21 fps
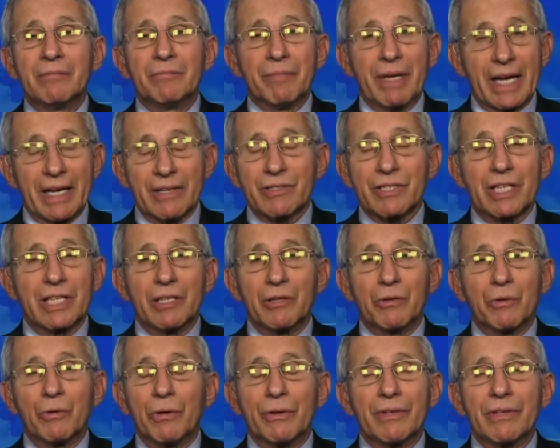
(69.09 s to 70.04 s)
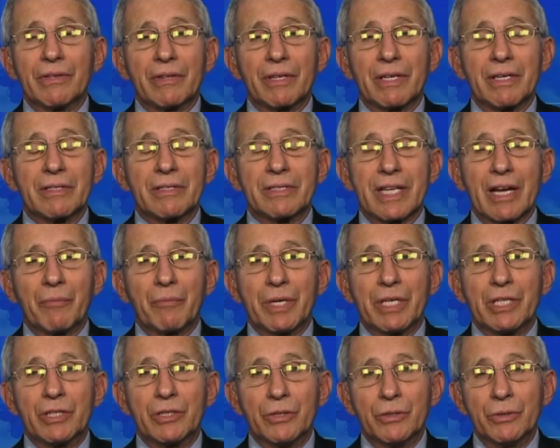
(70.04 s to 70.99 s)
masking, all the things that
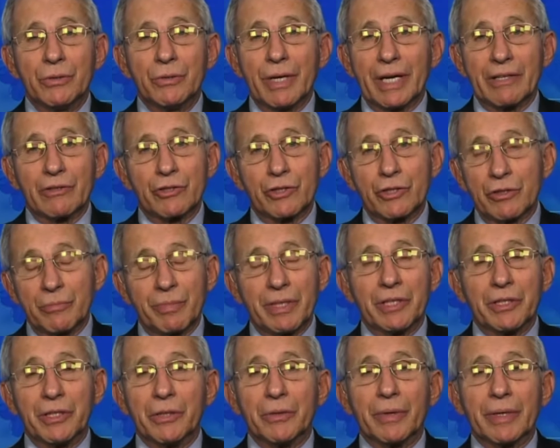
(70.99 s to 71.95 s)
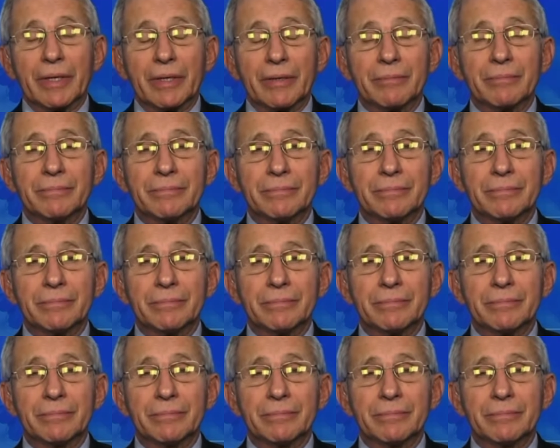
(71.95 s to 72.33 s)
we do and should be doing.